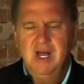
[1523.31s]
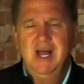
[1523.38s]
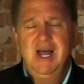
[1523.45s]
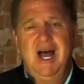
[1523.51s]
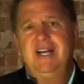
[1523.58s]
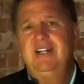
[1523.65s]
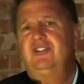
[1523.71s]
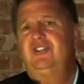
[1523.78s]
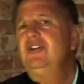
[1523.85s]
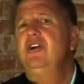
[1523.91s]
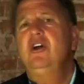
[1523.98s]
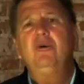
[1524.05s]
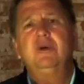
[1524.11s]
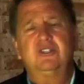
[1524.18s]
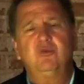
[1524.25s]
And he goes, you
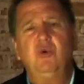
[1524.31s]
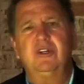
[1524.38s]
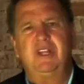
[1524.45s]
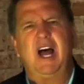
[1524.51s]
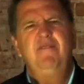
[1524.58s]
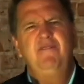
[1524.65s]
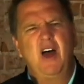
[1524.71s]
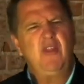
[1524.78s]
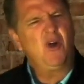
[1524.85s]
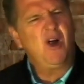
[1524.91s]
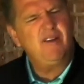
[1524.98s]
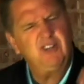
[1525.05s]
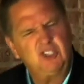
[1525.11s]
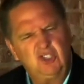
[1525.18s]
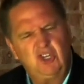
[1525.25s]
don't know what it's worth. I'd rather
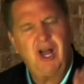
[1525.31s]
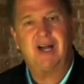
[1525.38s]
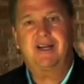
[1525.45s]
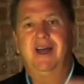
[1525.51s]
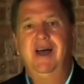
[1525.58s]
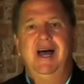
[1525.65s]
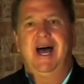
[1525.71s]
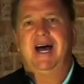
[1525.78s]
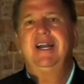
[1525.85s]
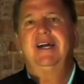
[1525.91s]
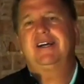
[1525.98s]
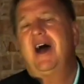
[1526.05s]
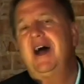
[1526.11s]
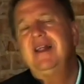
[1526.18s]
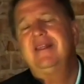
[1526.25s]
have a check. And I
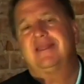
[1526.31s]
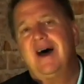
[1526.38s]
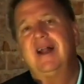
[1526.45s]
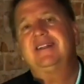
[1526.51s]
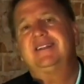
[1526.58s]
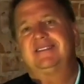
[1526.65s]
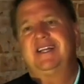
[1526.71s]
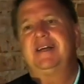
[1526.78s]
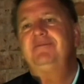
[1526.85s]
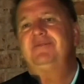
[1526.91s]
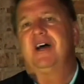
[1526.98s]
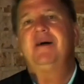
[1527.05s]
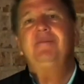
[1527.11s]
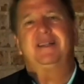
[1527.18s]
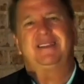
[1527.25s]
kind of thought at the same
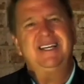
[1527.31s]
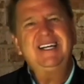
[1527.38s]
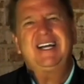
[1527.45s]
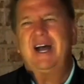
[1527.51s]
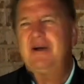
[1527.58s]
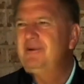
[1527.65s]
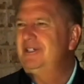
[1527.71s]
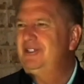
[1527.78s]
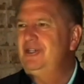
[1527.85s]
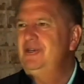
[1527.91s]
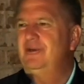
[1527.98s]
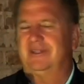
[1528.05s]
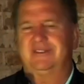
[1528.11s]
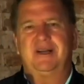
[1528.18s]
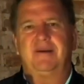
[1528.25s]
time, I think I would
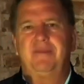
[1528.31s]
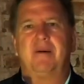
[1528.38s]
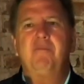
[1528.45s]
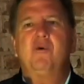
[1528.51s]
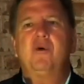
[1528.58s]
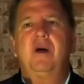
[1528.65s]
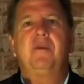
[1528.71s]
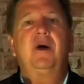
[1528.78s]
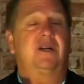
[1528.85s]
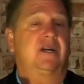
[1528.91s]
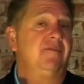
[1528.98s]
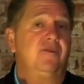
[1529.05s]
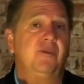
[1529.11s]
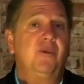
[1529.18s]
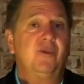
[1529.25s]
too, because I
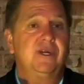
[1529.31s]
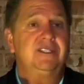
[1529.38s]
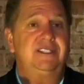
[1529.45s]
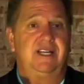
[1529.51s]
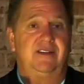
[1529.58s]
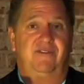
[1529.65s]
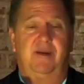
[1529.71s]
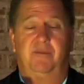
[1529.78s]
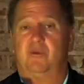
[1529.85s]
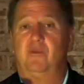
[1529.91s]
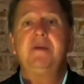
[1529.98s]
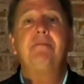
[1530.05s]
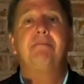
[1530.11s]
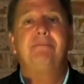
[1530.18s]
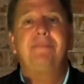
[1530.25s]
come from a real estate family.
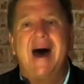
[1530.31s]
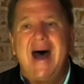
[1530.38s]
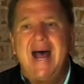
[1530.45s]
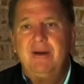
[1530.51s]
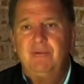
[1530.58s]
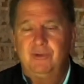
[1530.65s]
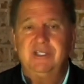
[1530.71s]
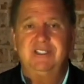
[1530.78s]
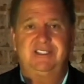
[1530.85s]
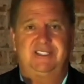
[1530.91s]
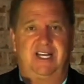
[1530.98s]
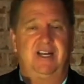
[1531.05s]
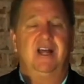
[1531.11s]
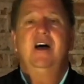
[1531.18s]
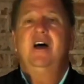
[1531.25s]
We buy real
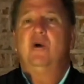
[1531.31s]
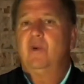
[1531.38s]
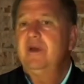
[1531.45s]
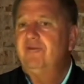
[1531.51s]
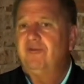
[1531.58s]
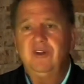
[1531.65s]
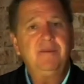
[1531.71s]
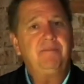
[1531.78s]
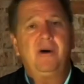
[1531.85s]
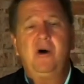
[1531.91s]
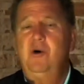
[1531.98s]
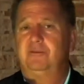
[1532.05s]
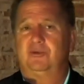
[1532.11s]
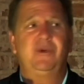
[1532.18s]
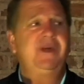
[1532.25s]
estate. We flip
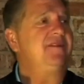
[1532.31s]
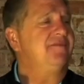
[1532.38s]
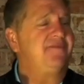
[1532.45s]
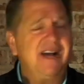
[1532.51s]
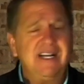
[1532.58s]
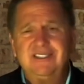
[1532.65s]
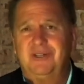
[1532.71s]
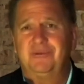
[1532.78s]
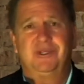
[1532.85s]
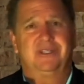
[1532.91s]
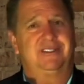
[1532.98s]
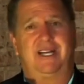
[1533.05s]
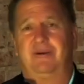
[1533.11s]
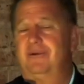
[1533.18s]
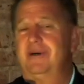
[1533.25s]
homes. We invest in real
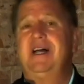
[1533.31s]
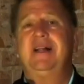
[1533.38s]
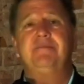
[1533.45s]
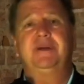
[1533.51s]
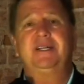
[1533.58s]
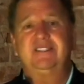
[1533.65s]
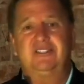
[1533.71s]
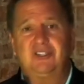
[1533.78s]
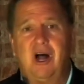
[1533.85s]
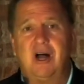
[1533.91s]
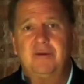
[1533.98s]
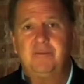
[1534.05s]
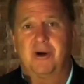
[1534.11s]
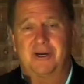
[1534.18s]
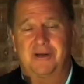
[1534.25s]
estate. We're not big
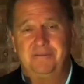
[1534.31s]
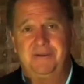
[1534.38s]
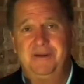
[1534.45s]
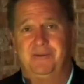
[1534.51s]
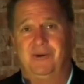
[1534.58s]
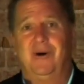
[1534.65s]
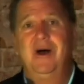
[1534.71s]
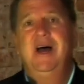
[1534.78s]
stock market people.